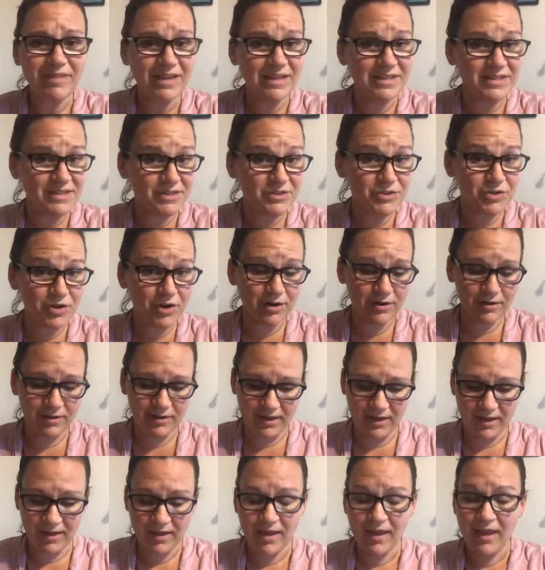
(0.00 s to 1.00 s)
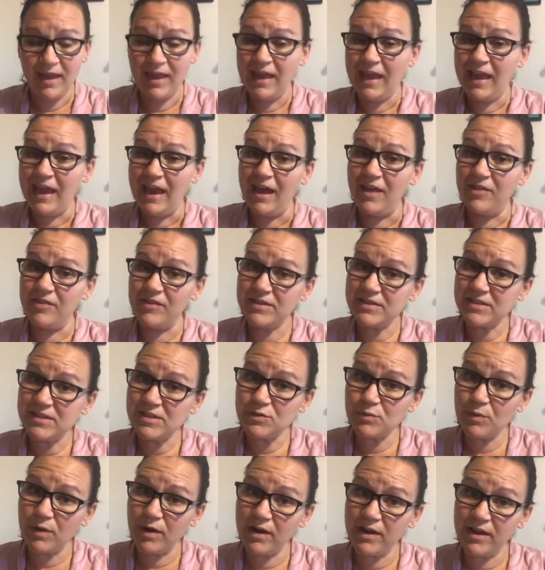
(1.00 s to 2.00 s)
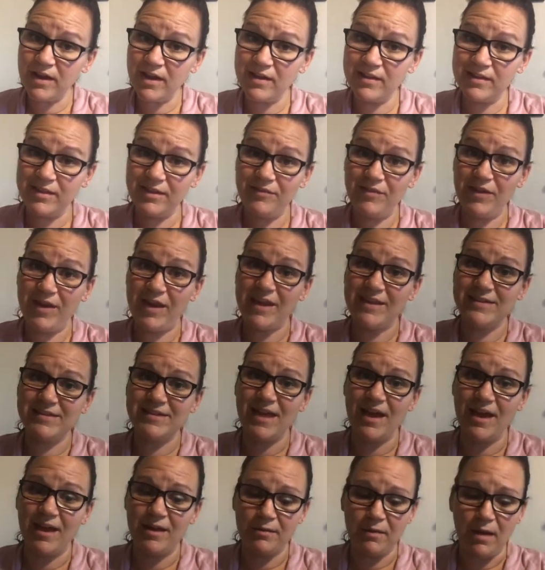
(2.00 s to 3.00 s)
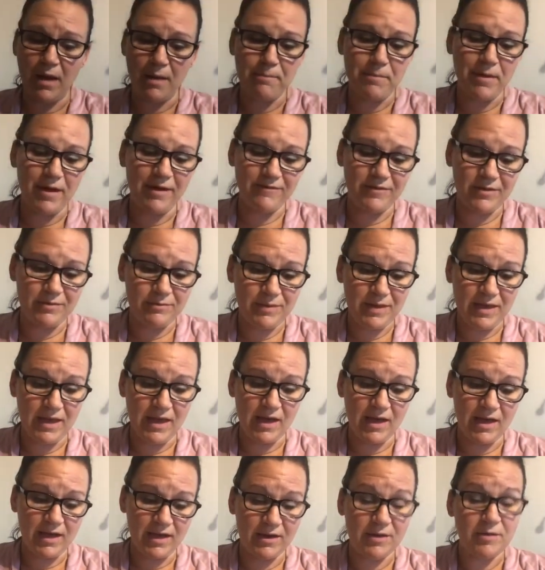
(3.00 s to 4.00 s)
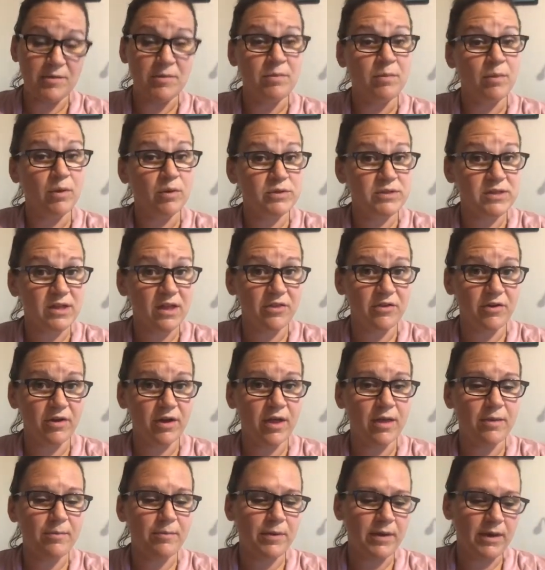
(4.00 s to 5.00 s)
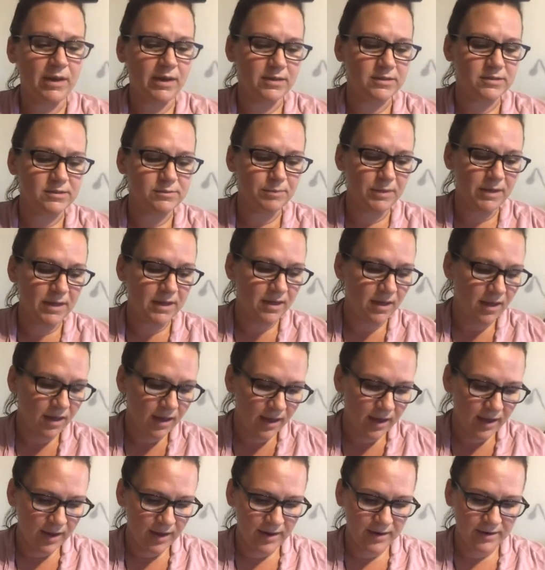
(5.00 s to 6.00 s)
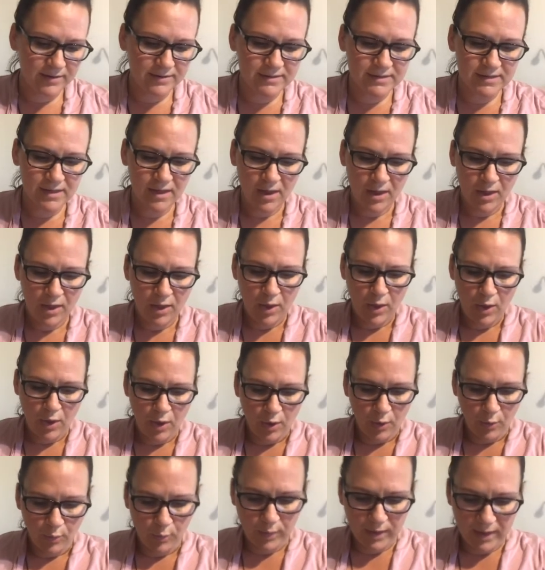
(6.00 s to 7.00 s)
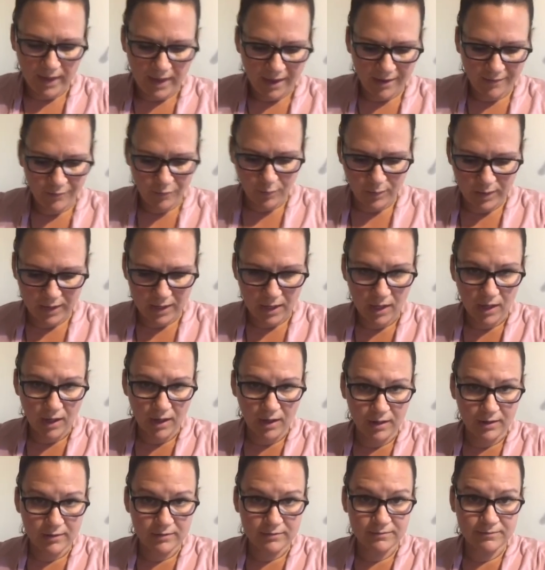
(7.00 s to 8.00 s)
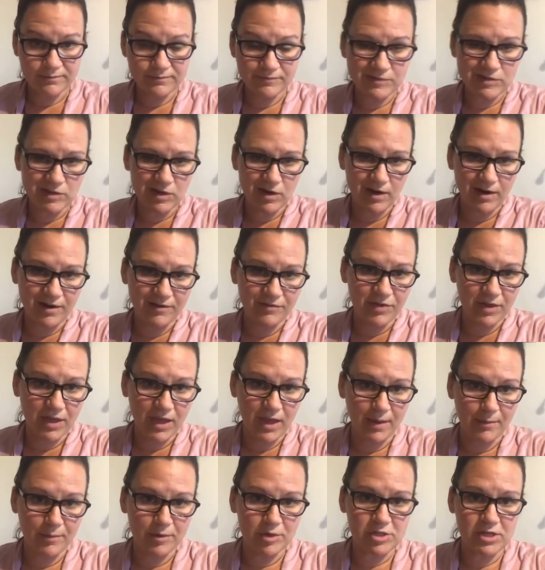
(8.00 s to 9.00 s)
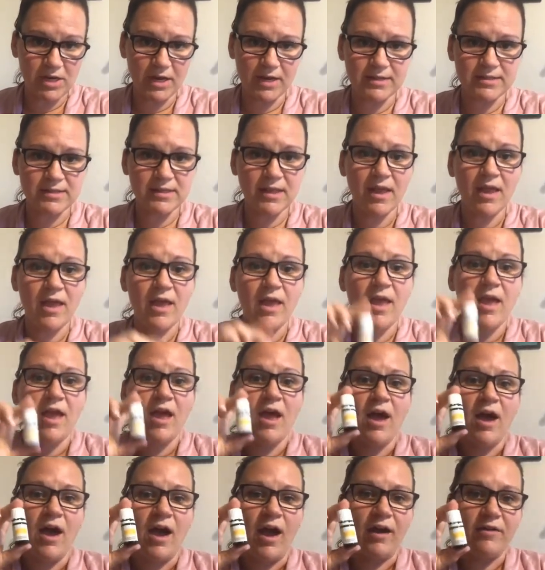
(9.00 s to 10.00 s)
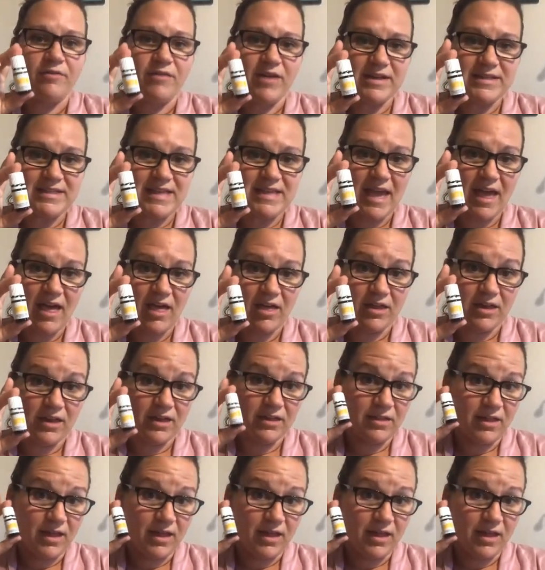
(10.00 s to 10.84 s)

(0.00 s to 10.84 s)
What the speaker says: is internally. And this is where Young Living has gone above and beyond most other companies because we have what we call, sorry if the camera shakes, our Vitality